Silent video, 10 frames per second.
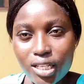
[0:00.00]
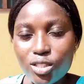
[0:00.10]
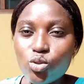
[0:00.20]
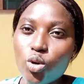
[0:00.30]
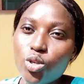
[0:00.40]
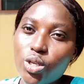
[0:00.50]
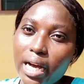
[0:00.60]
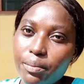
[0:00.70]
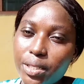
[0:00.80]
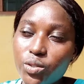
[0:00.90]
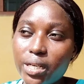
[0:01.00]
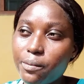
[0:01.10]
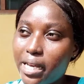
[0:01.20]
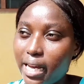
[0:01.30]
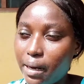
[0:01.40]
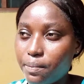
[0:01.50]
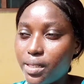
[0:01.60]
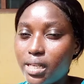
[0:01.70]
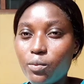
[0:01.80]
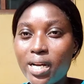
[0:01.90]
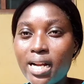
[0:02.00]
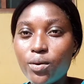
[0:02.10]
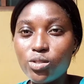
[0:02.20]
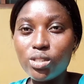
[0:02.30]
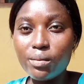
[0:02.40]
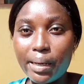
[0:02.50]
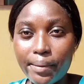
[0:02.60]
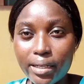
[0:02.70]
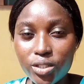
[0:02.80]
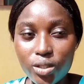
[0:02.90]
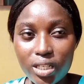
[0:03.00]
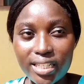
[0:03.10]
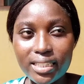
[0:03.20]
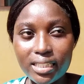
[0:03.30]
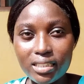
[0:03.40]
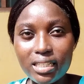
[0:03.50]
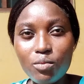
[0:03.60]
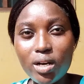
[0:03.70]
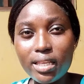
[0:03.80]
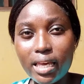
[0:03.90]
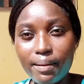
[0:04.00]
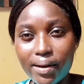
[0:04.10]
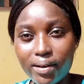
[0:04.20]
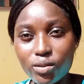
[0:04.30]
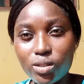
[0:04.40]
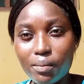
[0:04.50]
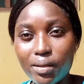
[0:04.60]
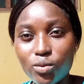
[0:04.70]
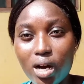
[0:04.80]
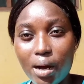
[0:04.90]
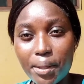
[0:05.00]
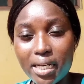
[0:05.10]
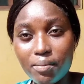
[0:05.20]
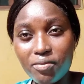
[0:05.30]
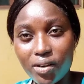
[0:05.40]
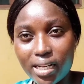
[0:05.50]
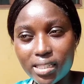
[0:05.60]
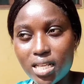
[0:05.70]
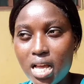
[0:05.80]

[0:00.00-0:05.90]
So you can be doing makeup. When I was doing my matriculation, someone came around to come and do our makeup for us.